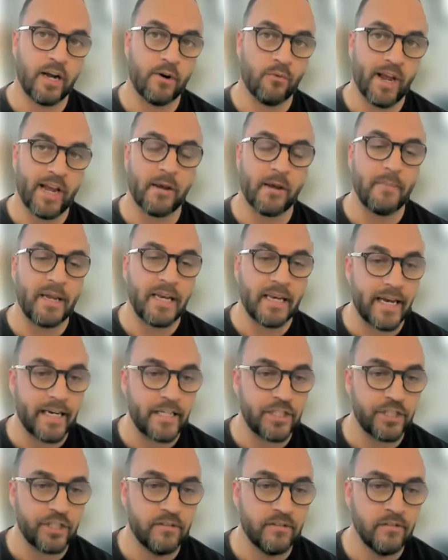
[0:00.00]
by
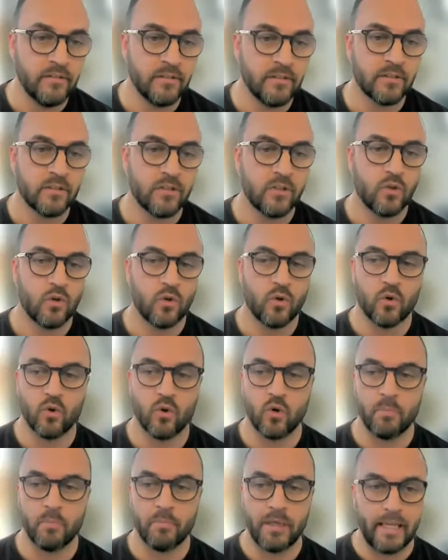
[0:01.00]
recommendations
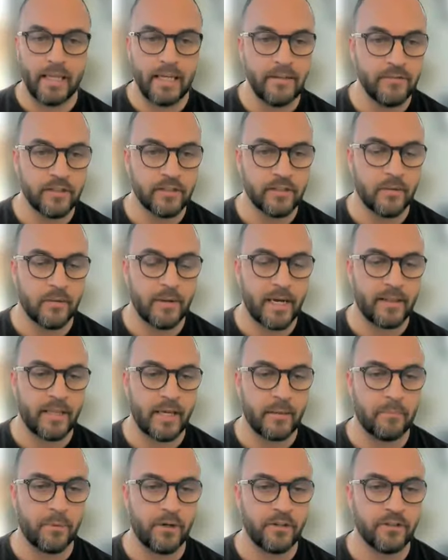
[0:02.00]
or beliefs
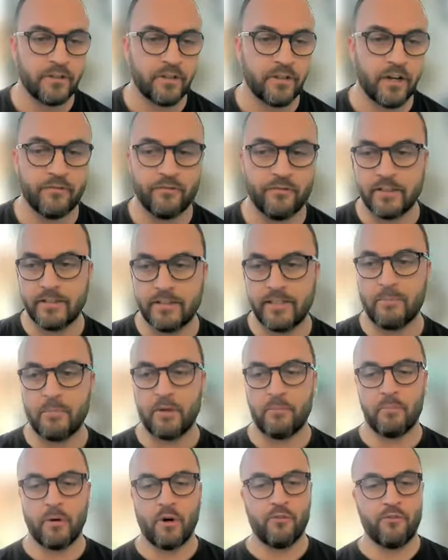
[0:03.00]
about that person, like, for
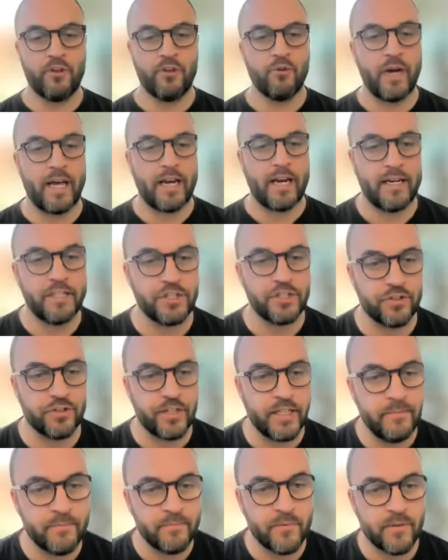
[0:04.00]
example, if, if you had an
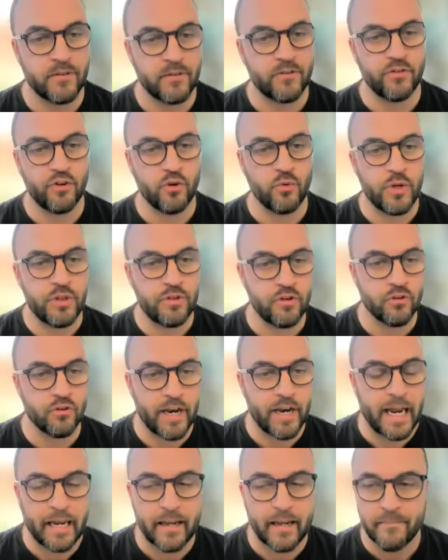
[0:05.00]
injury to do with
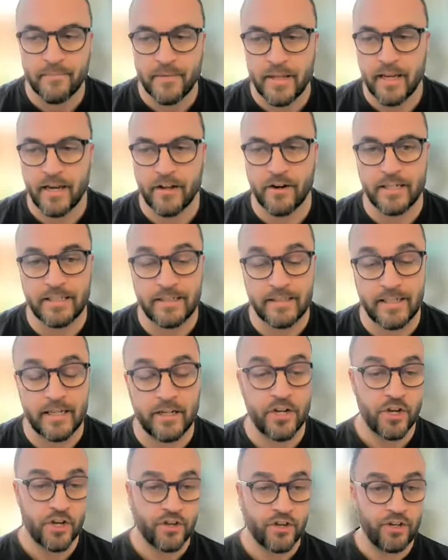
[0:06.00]
your neck, and I
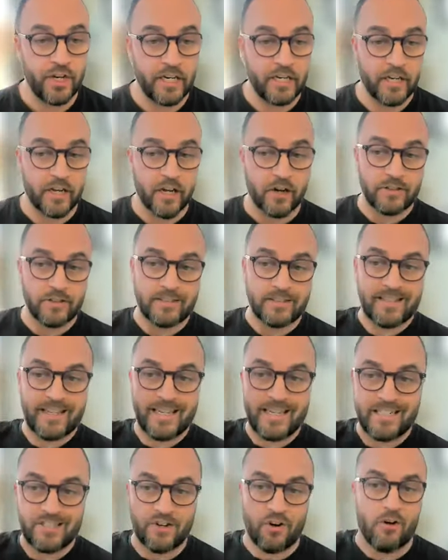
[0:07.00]
said, you need to go and
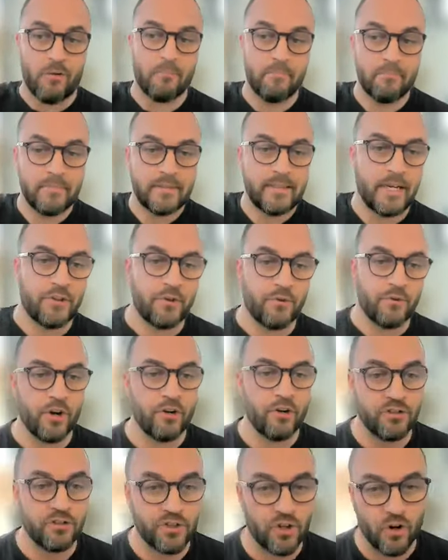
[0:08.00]
see Tom down
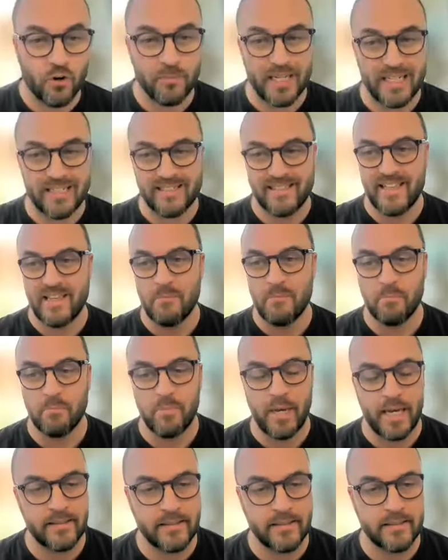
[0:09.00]
the road. Tom is
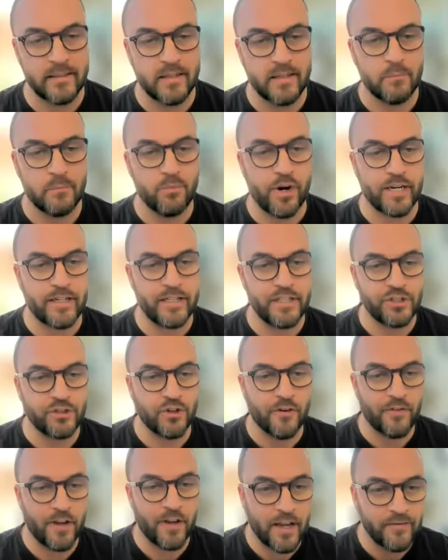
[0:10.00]
the best
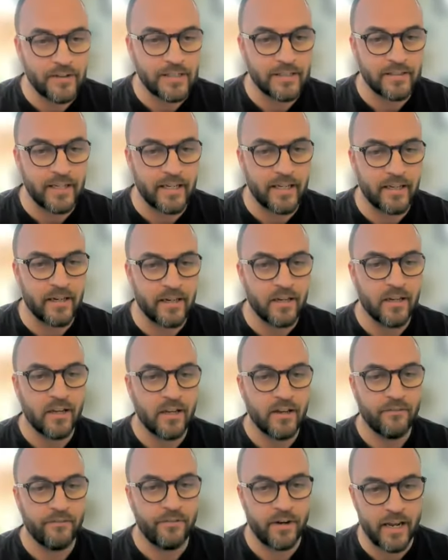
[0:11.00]
practitioner I've ever seen
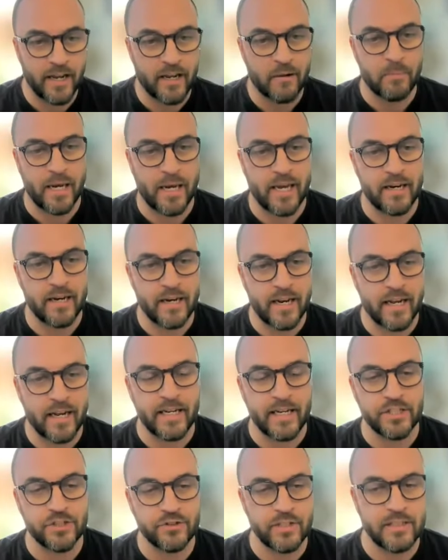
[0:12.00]
for neck pain and
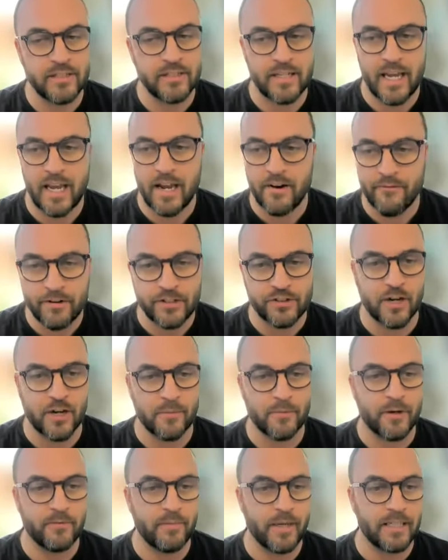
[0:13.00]
neck injuries. Every
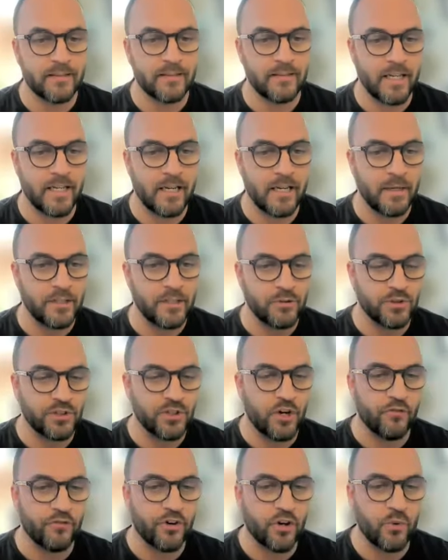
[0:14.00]
time I've been to see him, he's
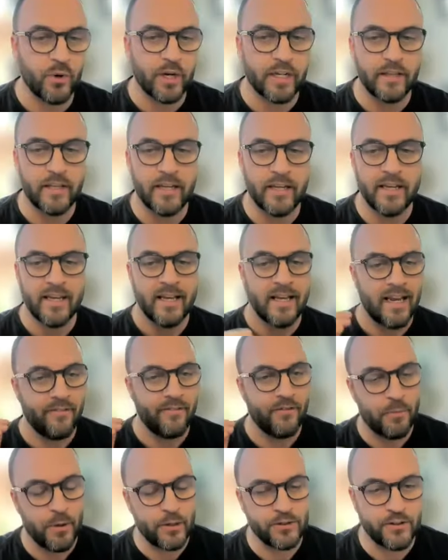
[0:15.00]
resolved it quickly.
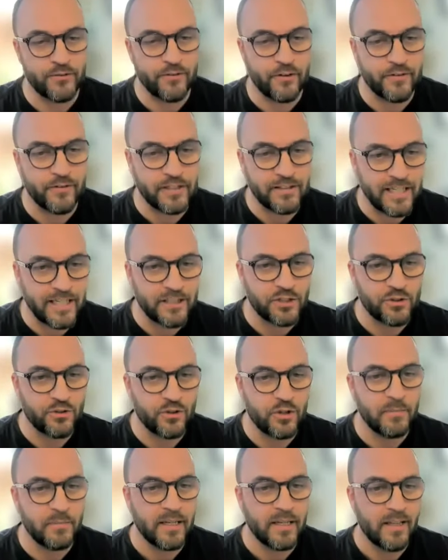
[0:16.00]
Every person I've ever sent
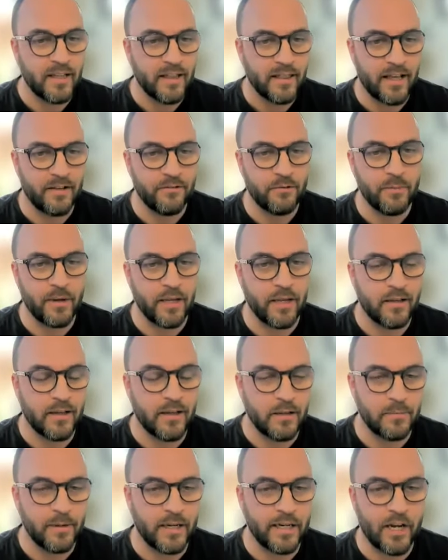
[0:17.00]
to him has been,
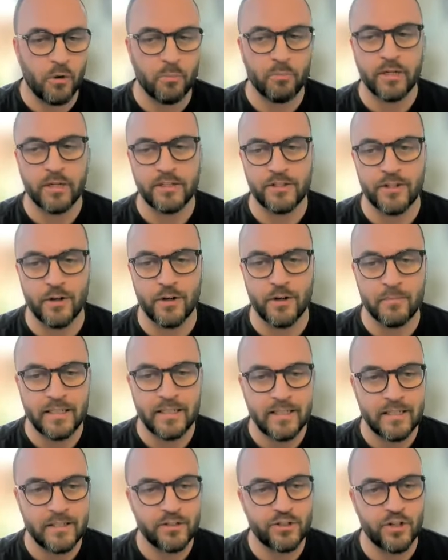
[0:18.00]
has been helped by
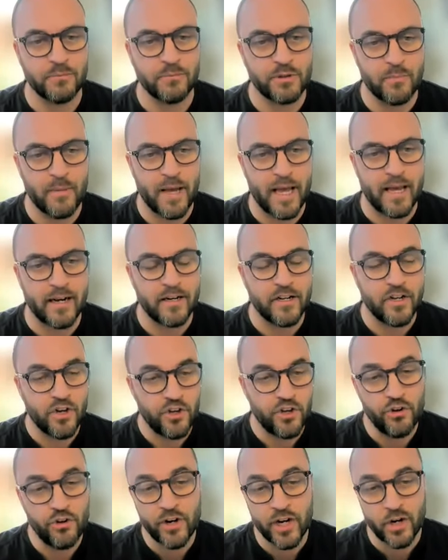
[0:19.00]
Tom. Tom's the man.
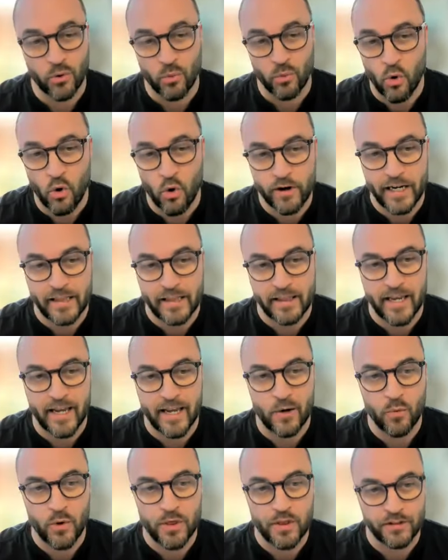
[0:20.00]
You're going to walk in
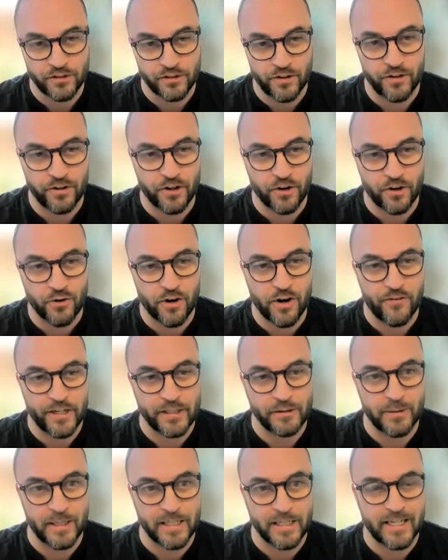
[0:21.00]
there with a certain degree of
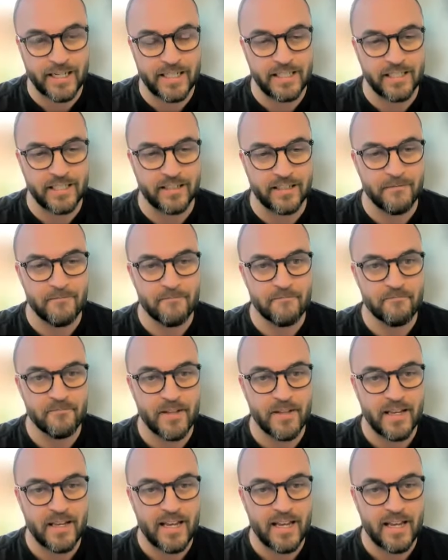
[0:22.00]
expectation,